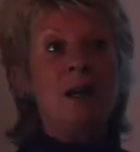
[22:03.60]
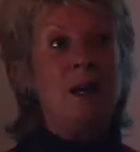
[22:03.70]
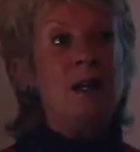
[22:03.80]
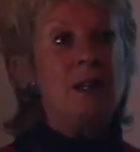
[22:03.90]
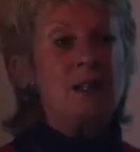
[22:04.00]

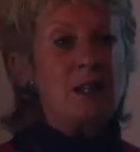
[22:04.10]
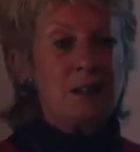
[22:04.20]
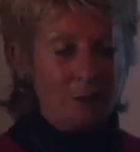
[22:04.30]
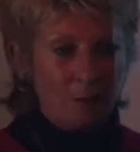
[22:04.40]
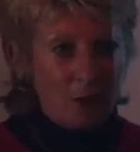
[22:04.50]
and he said,
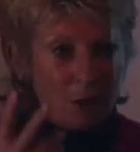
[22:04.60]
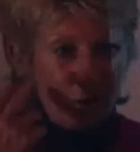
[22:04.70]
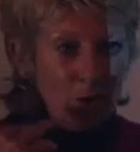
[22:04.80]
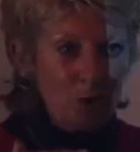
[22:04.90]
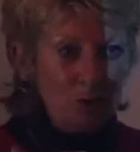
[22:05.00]

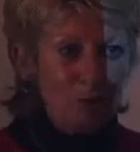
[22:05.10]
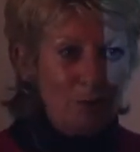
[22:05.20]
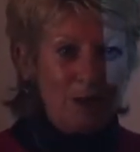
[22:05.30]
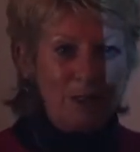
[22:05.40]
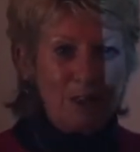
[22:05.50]
use your
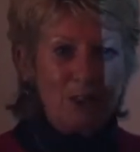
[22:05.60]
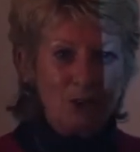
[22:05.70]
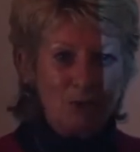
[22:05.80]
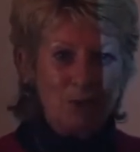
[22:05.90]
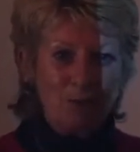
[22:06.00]
mind. He said,
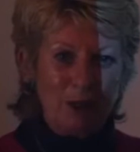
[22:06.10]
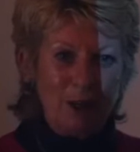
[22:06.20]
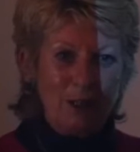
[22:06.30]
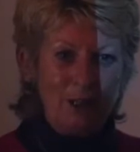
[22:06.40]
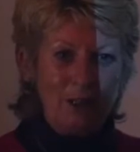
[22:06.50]
you can be
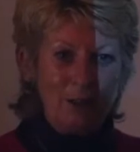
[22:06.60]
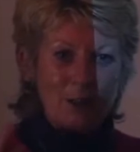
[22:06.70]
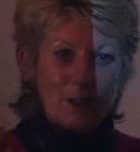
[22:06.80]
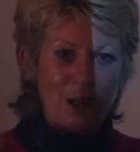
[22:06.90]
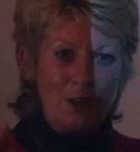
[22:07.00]
any
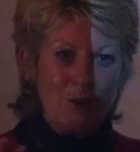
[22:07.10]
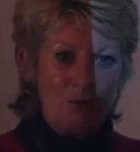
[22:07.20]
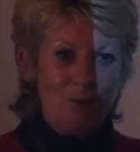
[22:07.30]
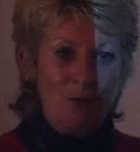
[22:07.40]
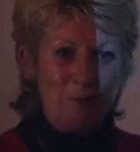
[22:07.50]
size you
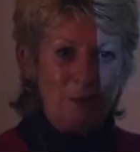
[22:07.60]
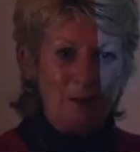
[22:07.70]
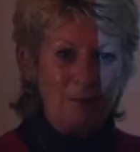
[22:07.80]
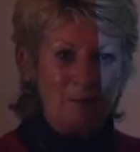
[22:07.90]
want to be.